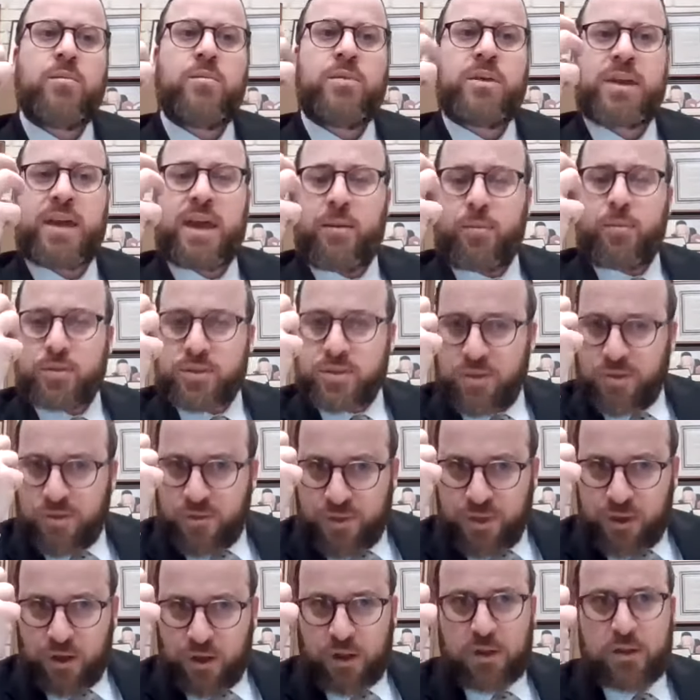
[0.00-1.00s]
being able to
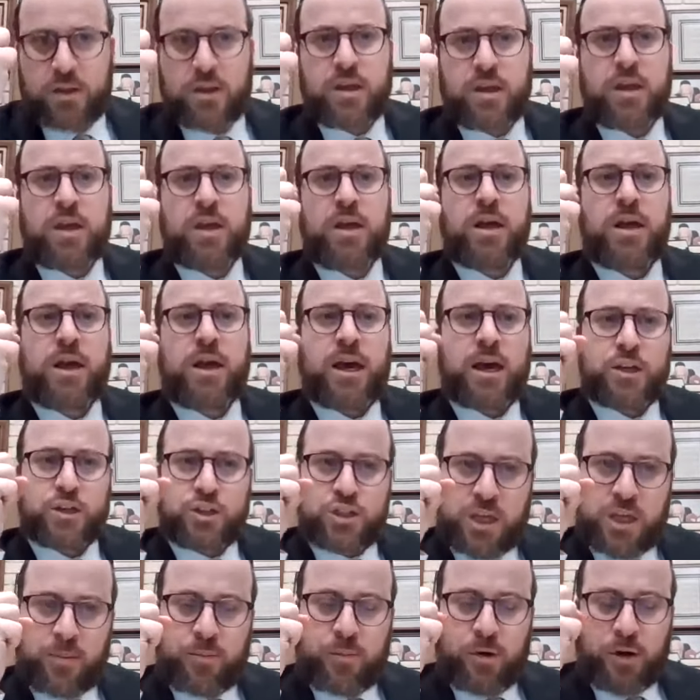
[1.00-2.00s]
feel
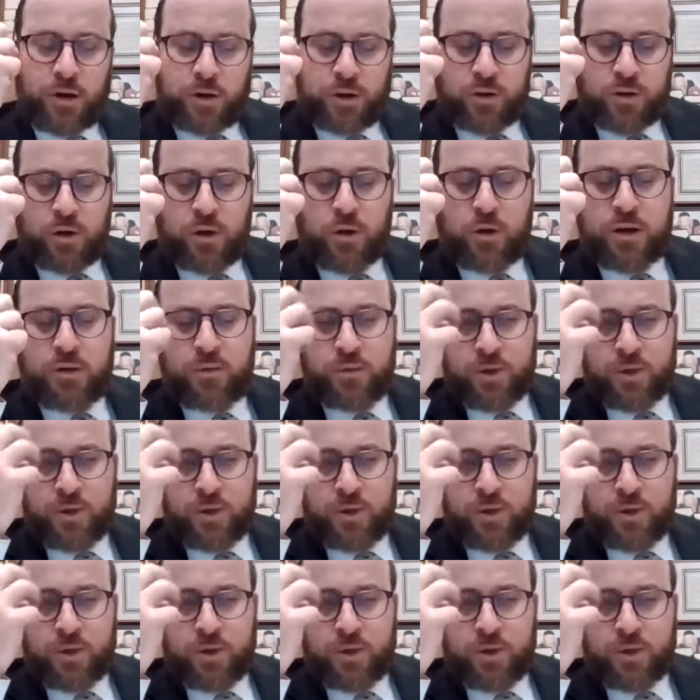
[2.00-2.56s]
Hashem on your own.